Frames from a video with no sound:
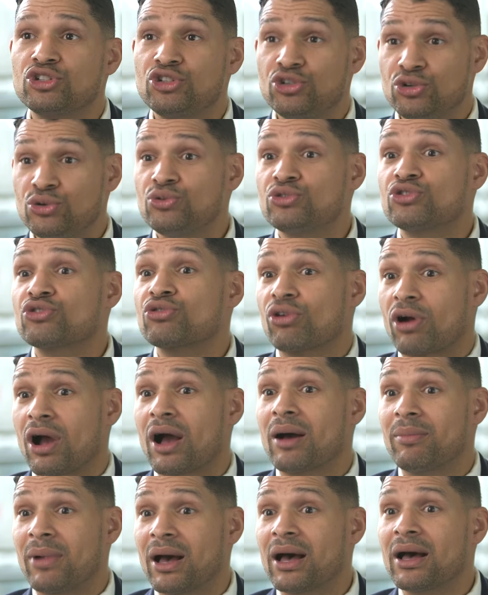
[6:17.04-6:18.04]
to
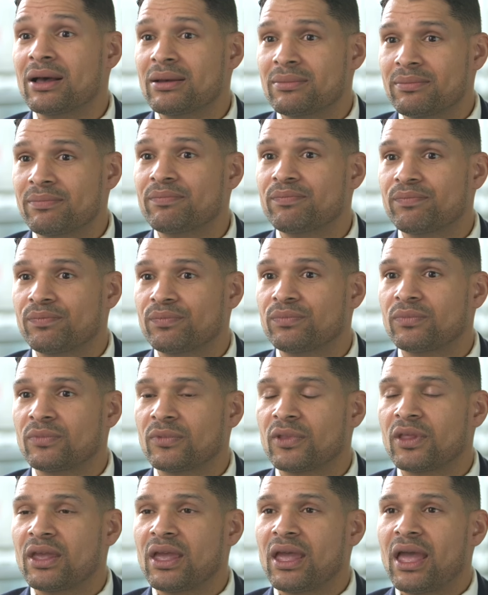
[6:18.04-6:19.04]
trauma
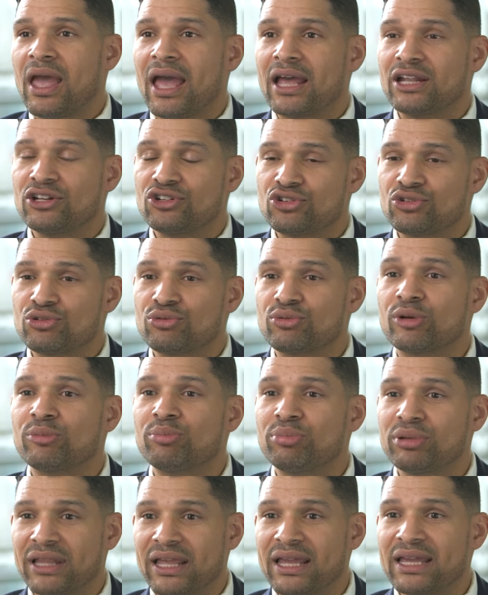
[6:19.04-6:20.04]
and to
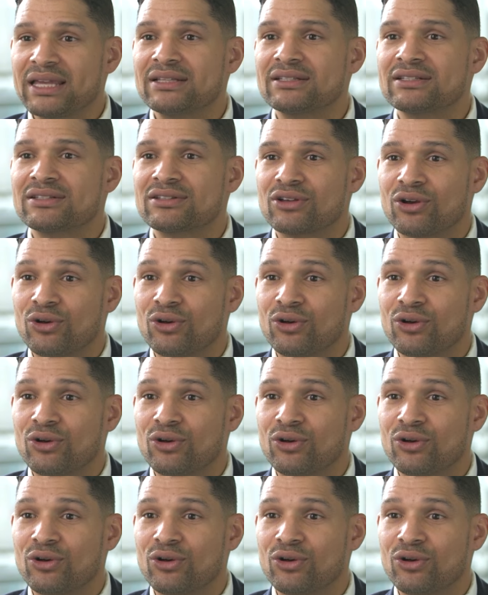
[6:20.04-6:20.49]
replace